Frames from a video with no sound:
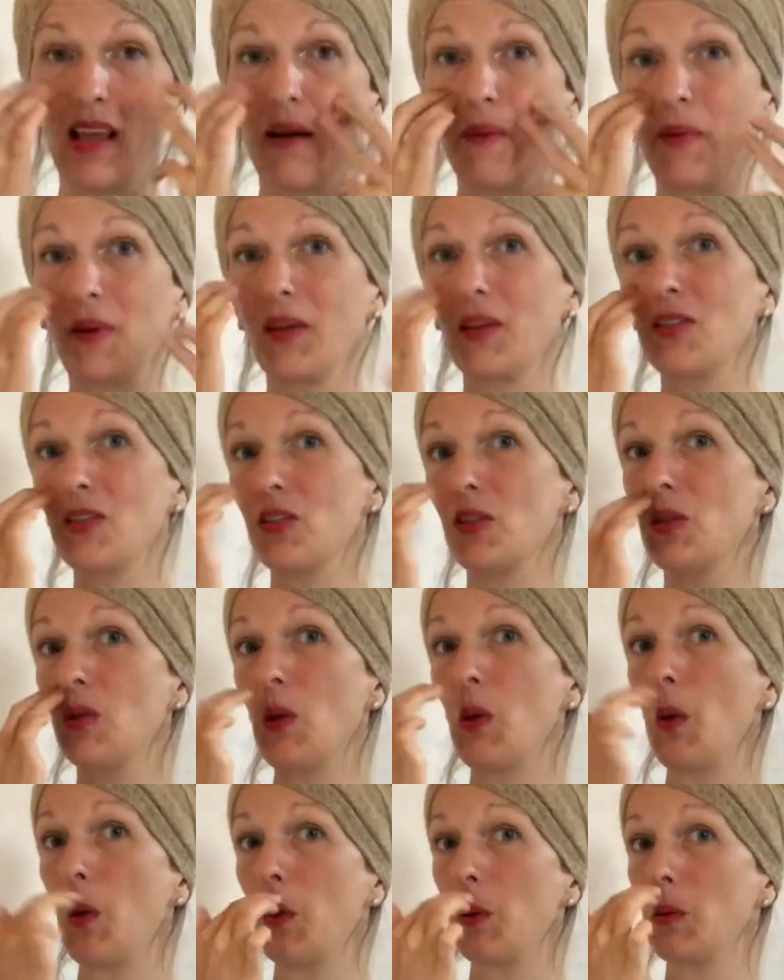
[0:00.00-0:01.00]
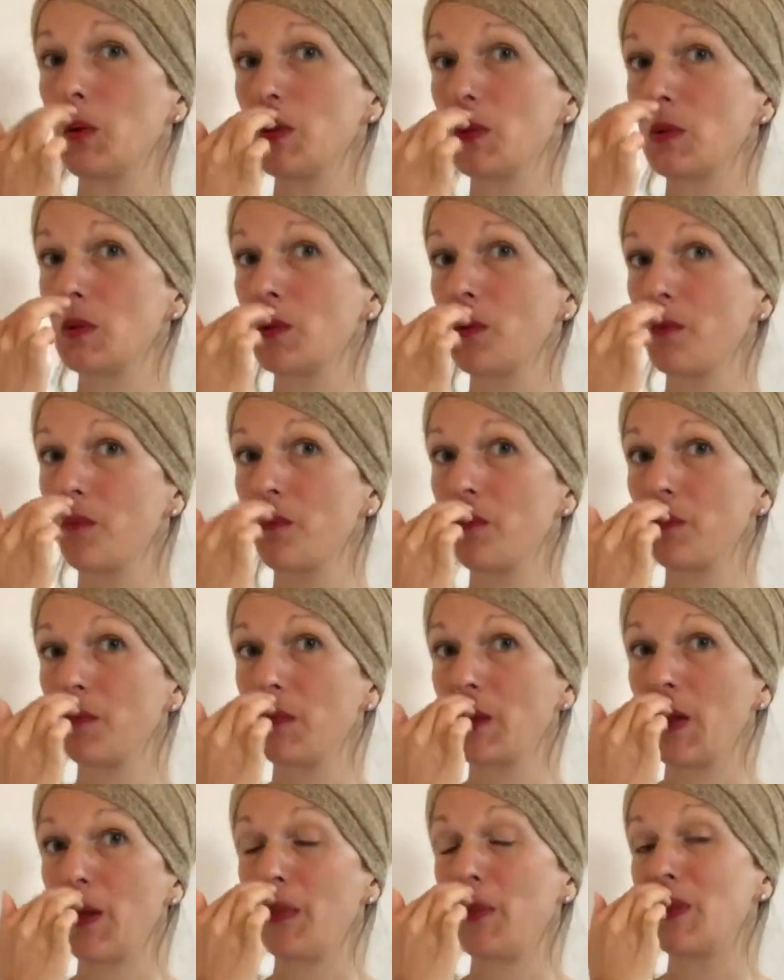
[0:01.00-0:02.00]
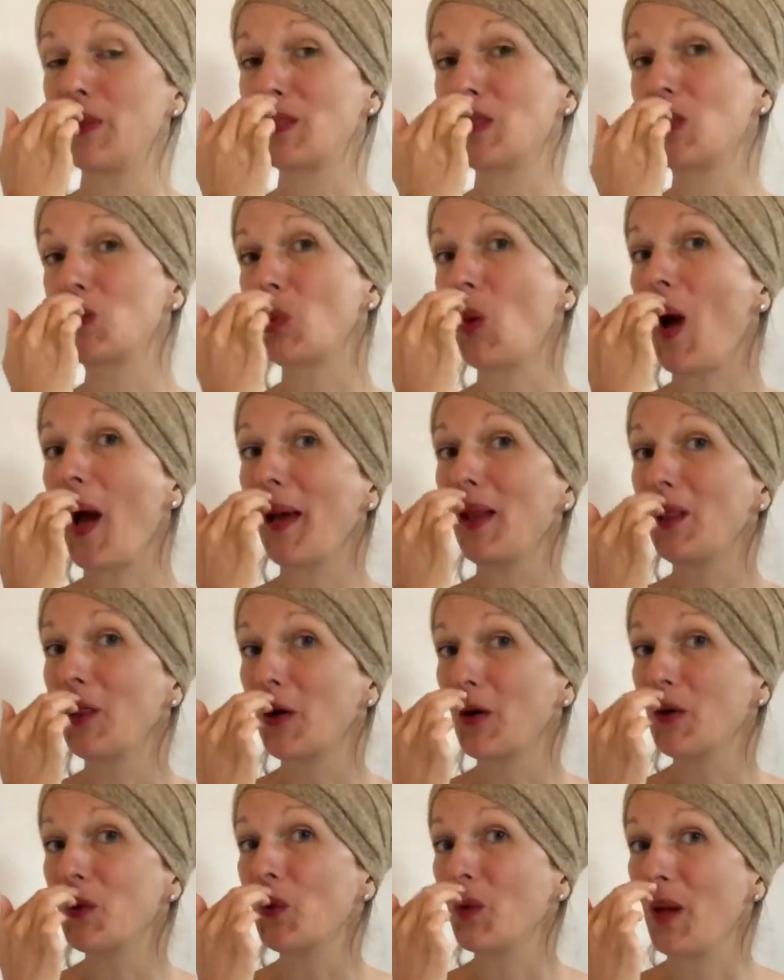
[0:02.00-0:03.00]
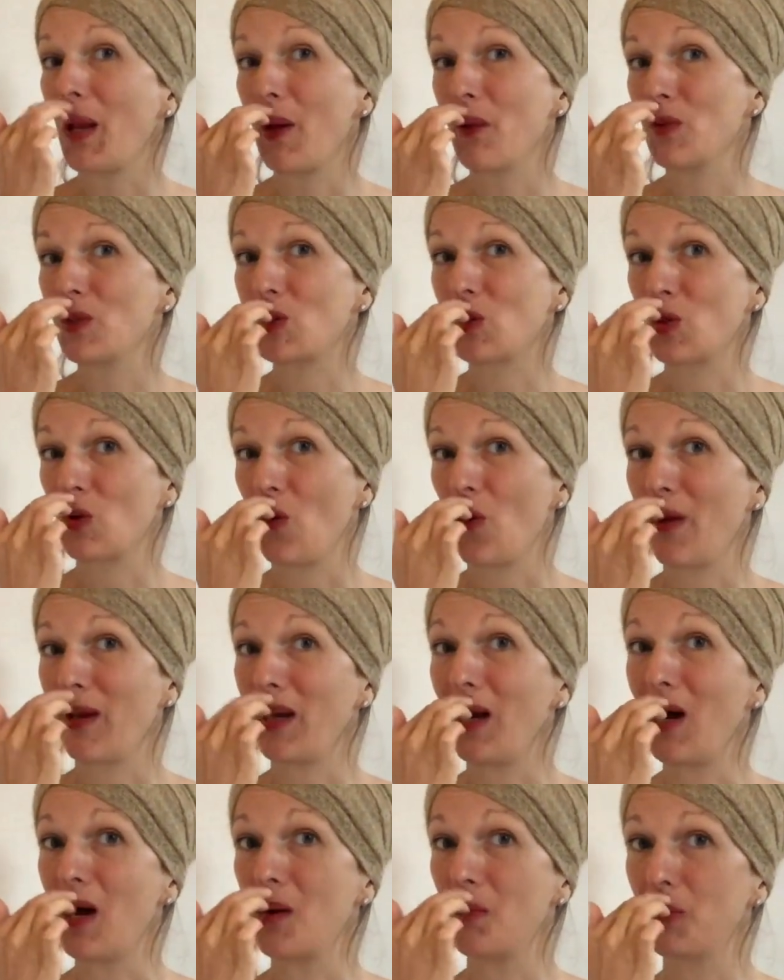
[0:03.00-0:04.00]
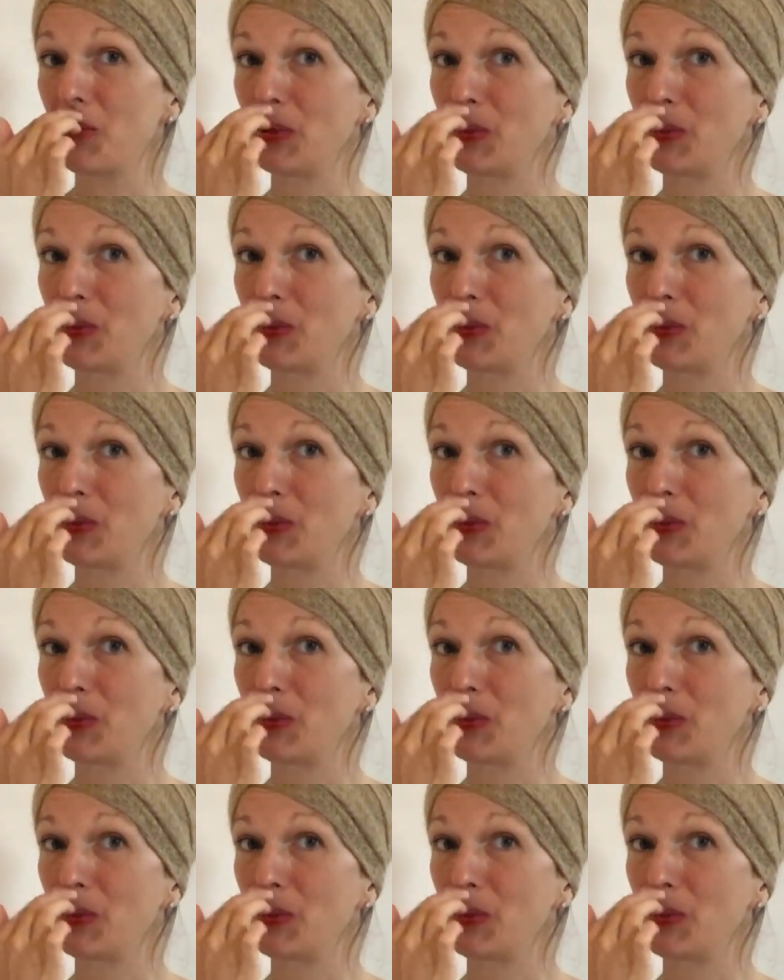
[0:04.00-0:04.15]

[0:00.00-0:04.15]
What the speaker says: Under the nose. This is what I learned when I was growing up.